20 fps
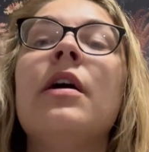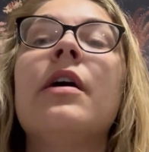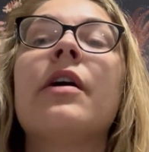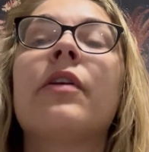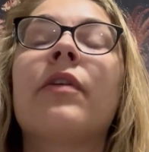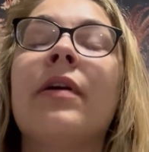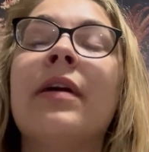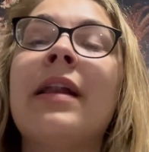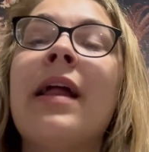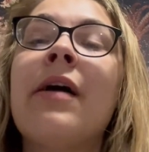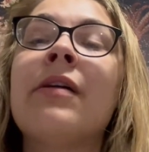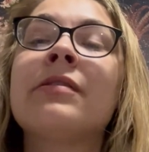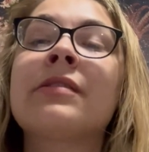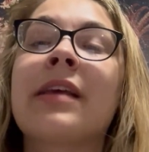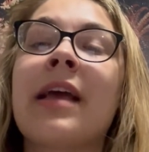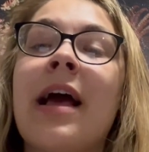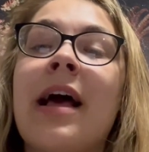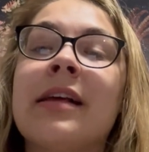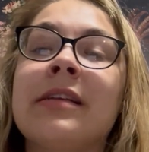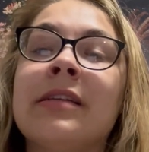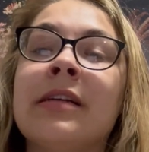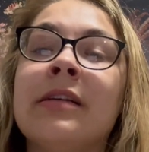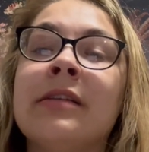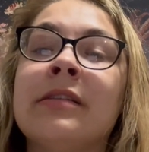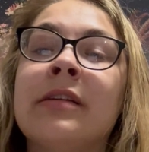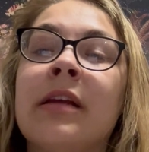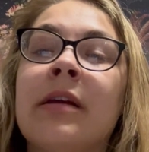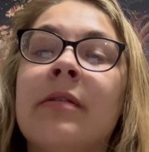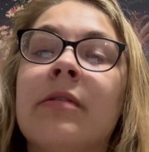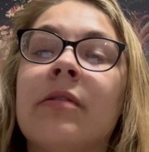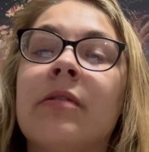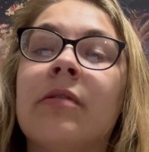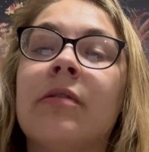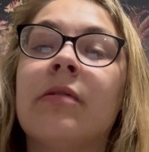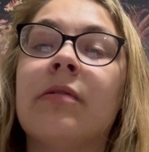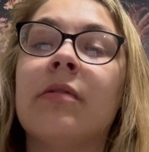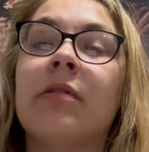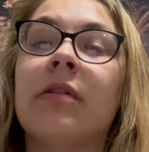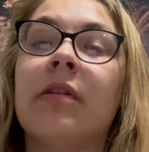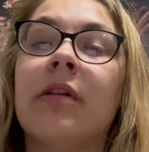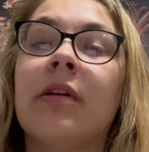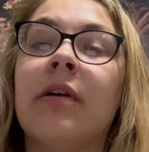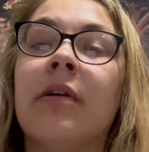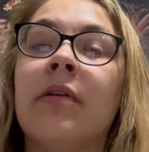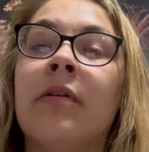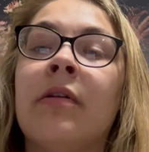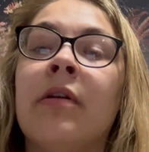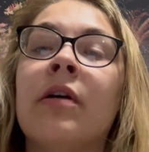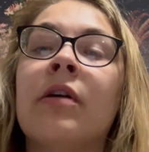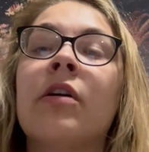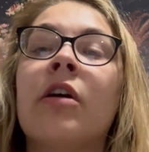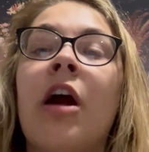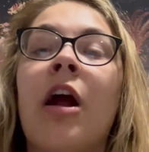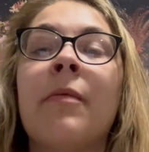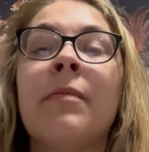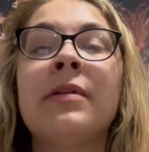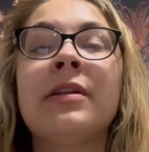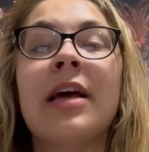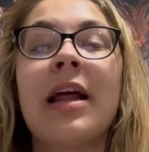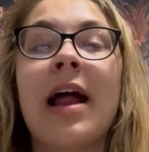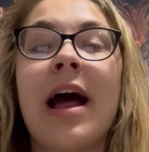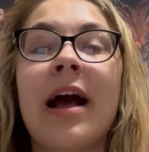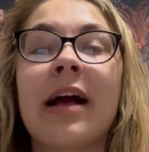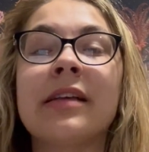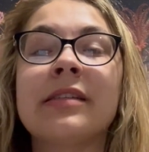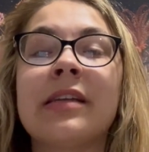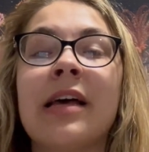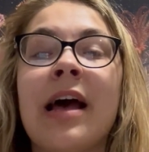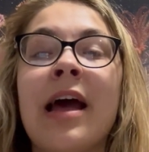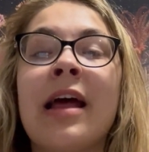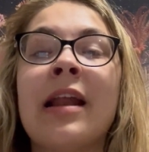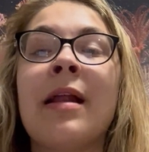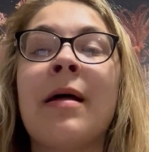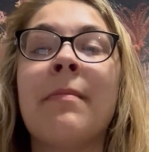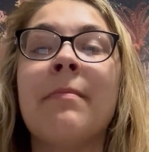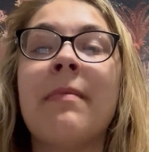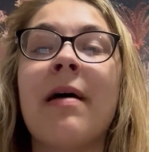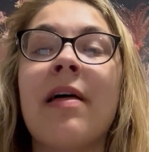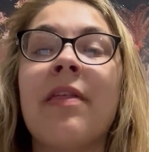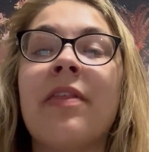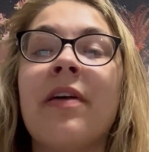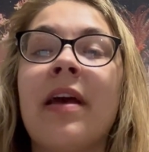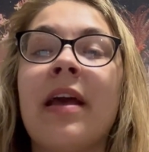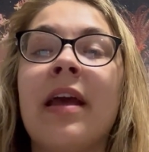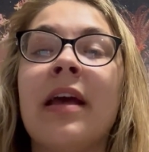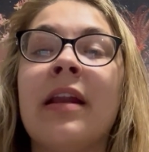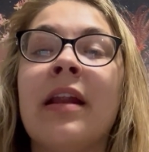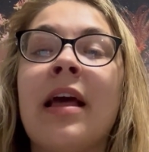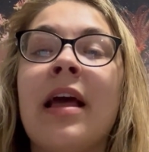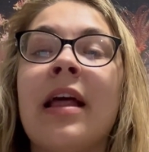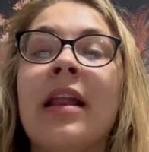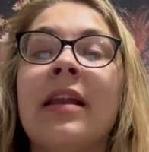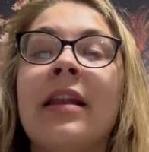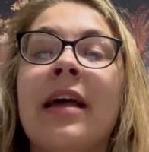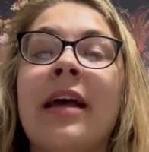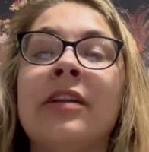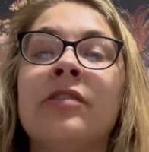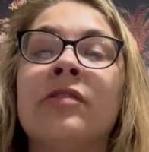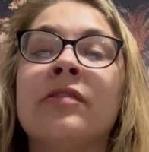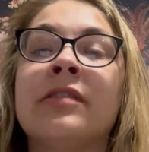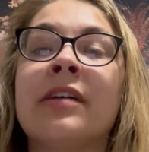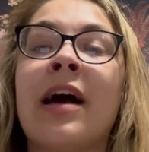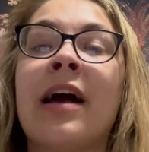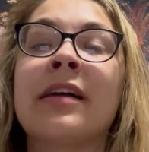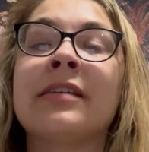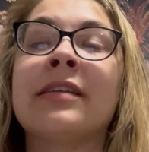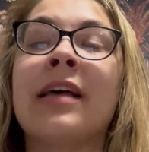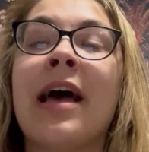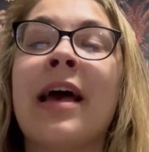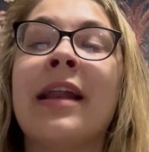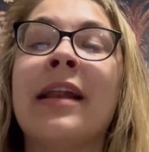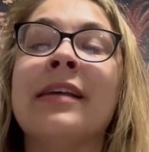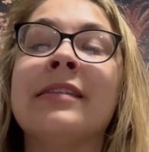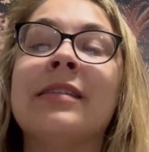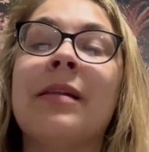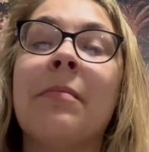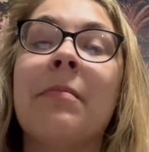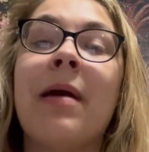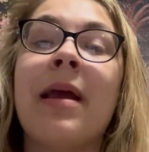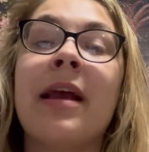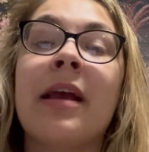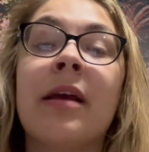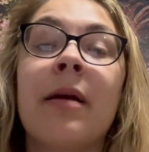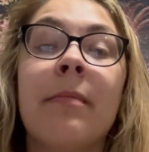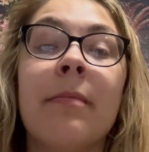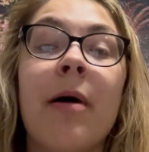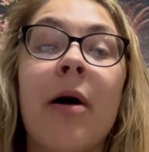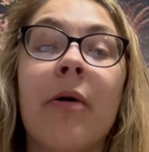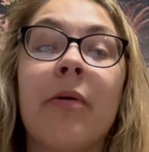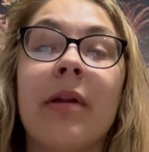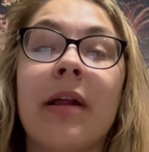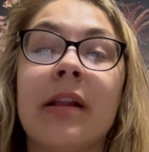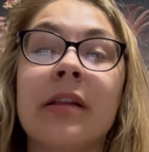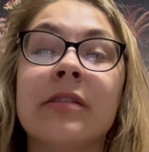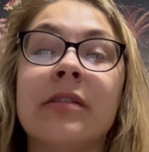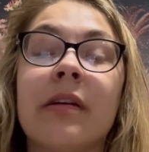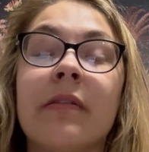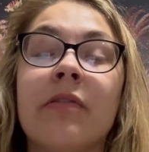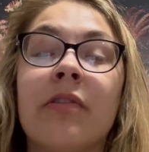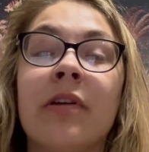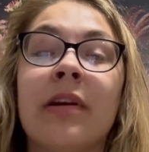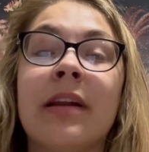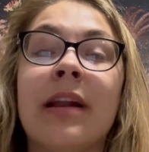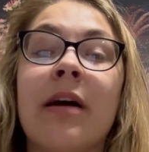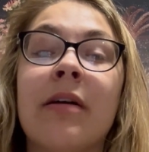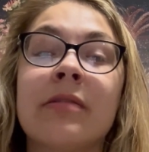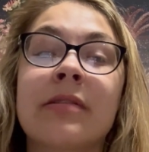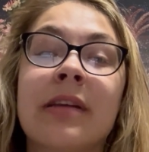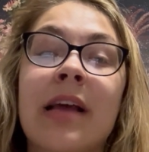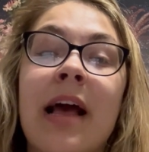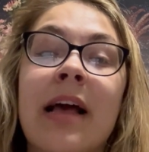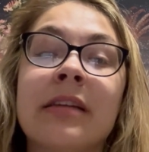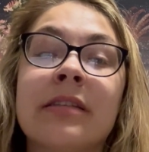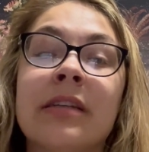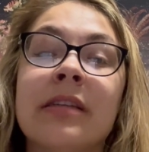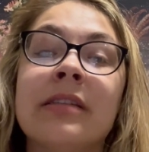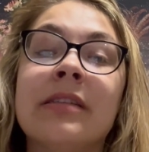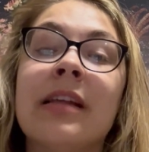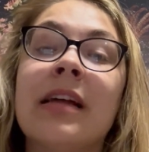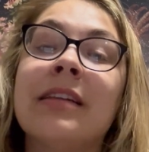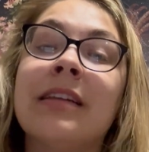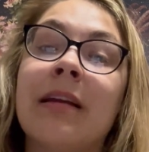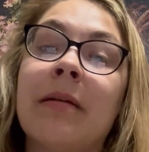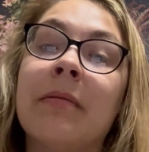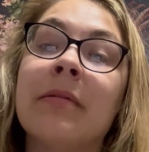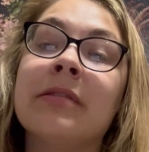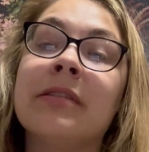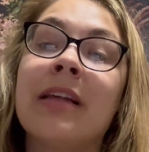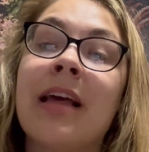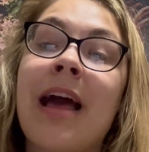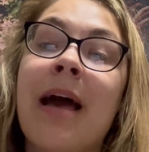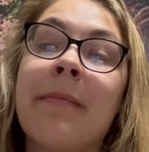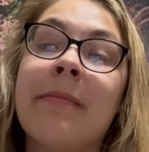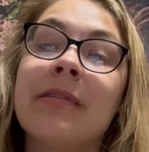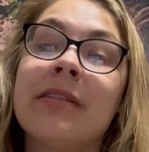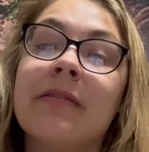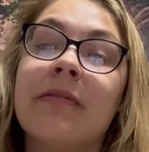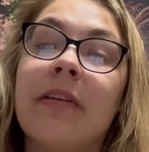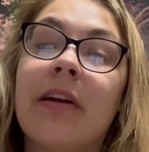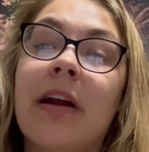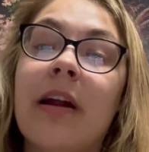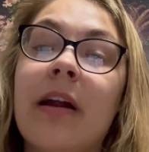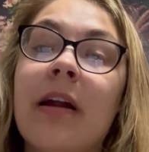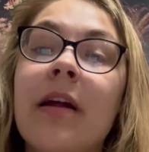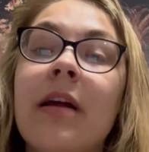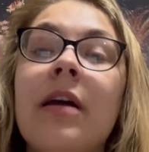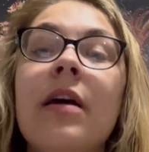Greenhouse gases include carbon dioxide, methane, and nitrous oxide is the main components of greenhouse gases that damage the atmosphere.